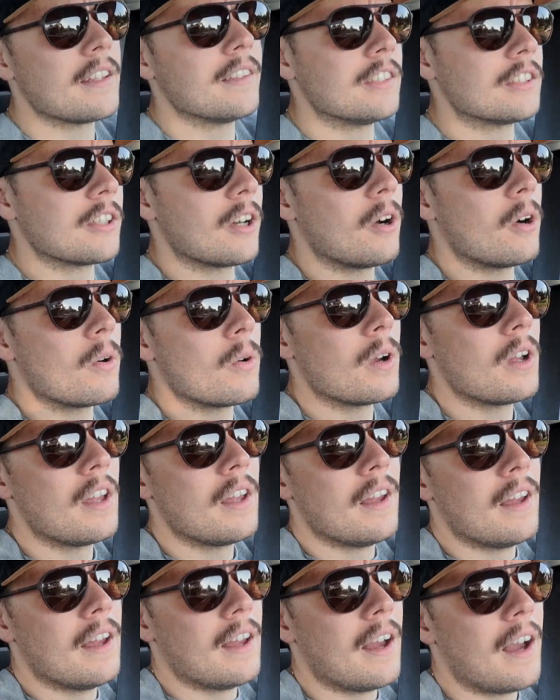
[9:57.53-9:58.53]
So
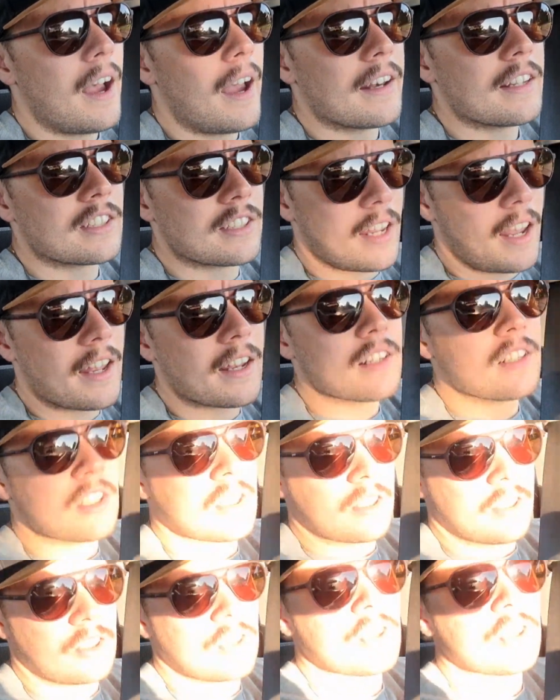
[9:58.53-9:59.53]
I decided
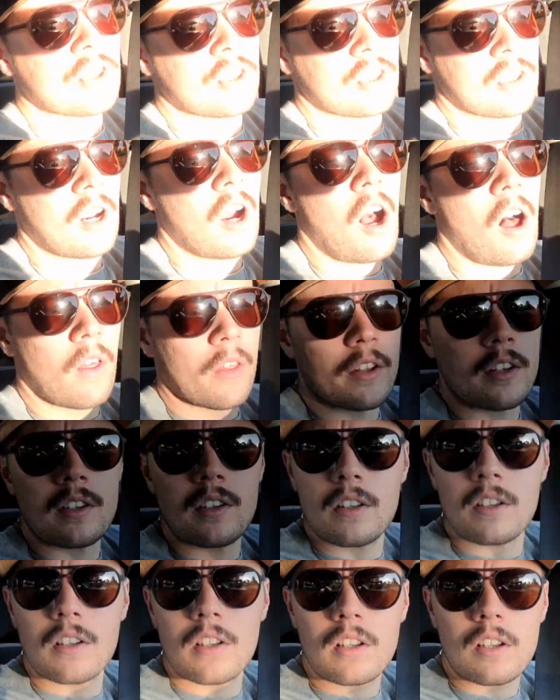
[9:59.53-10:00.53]
to just call it
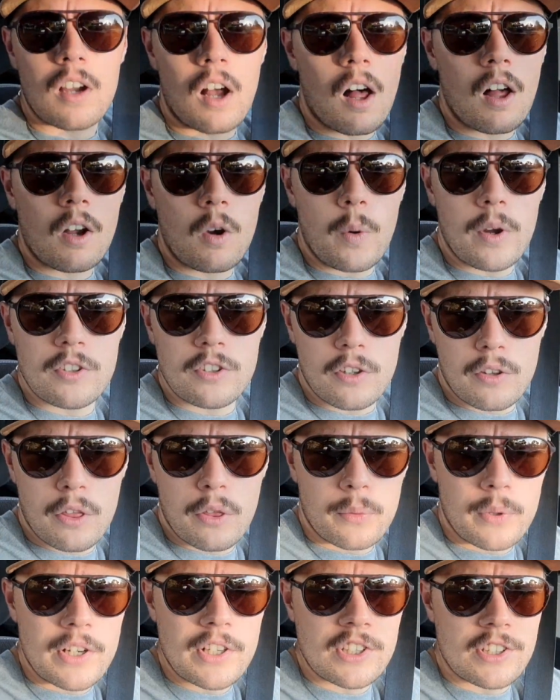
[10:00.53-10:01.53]
quits at
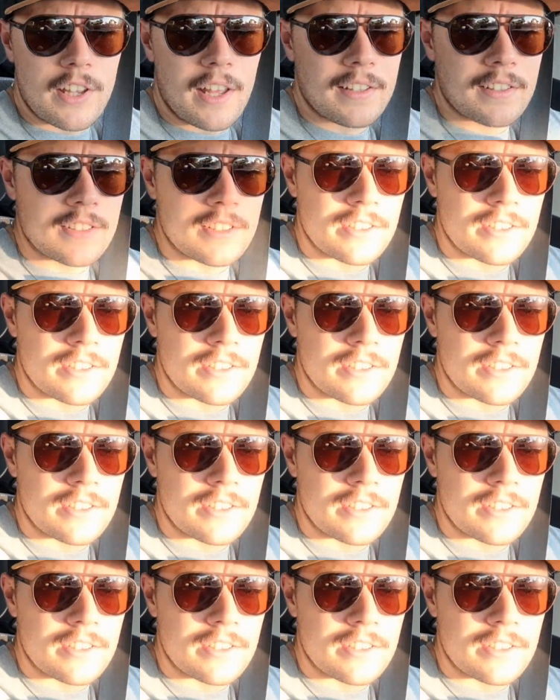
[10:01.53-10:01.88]
3 sets.